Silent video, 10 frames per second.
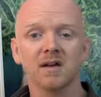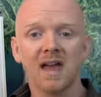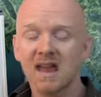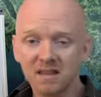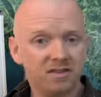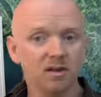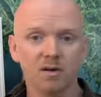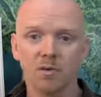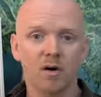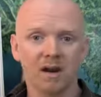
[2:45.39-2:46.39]
Anything
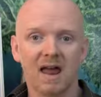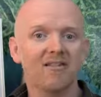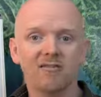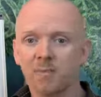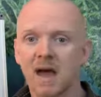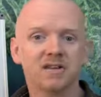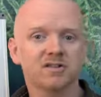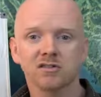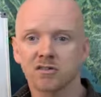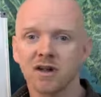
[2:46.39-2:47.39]
you want, love,
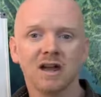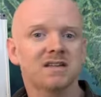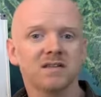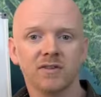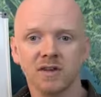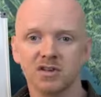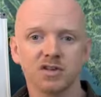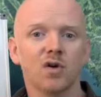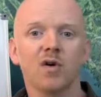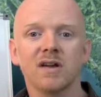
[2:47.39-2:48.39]
passion, creativity,
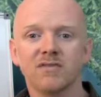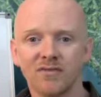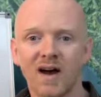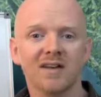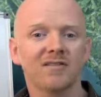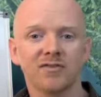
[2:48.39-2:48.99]
joy, fun,